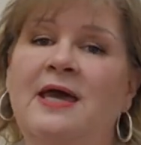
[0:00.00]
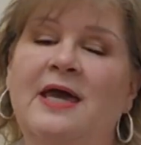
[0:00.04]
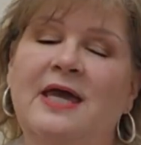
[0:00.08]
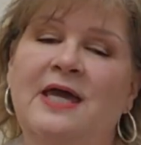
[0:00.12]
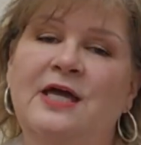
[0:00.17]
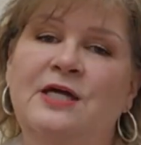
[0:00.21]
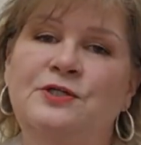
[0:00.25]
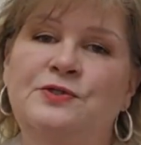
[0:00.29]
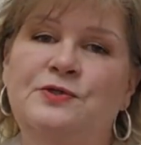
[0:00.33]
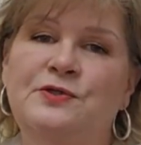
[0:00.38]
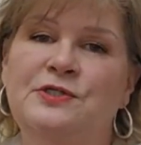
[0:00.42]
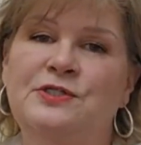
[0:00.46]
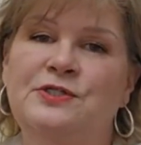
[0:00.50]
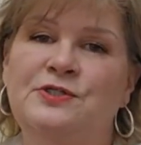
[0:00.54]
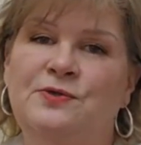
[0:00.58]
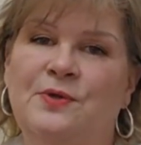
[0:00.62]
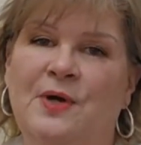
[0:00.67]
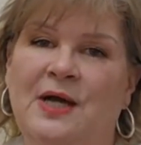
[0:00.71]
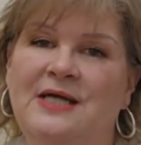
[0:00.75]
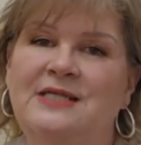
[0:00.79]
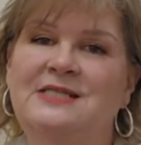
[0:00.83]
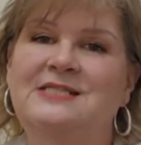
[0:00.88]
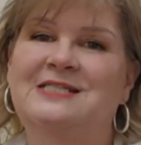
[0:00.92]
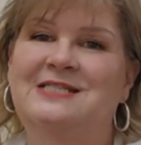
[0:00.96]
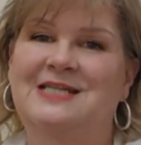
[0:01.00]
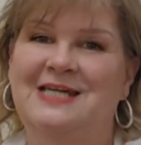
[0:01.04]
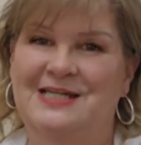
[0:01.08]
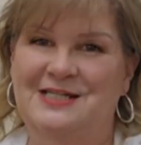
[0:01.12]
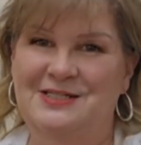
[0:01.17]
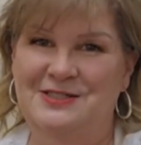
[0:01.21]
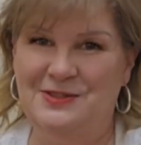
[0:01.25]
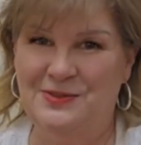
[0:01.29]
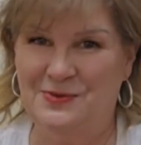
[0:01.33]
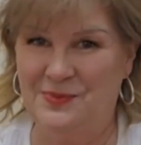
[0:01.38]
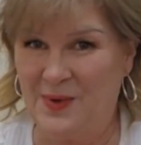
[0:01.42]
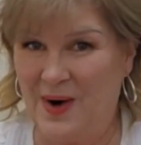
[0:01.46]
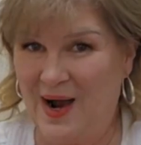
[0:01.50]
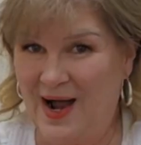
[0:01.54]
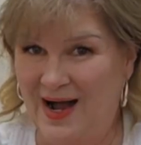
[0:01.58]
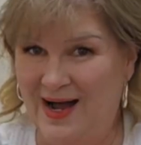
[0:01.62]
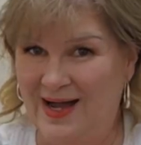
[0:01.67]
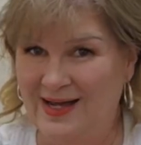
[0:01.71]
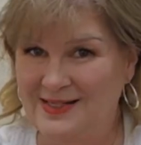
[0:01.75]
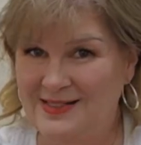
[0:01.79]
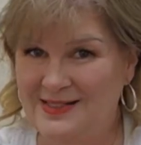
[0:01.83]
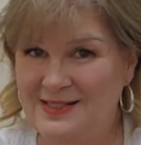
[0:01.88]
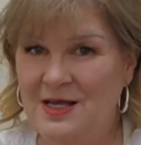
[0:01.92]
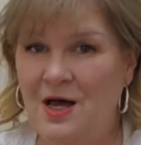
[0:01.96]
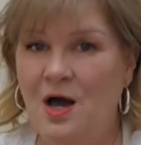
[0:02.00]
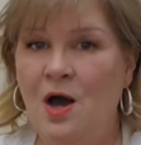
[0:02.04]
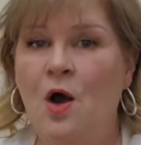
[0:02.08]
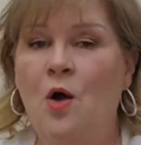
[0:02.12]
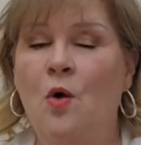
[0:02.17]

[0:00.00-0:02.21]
interest rates tend to rise,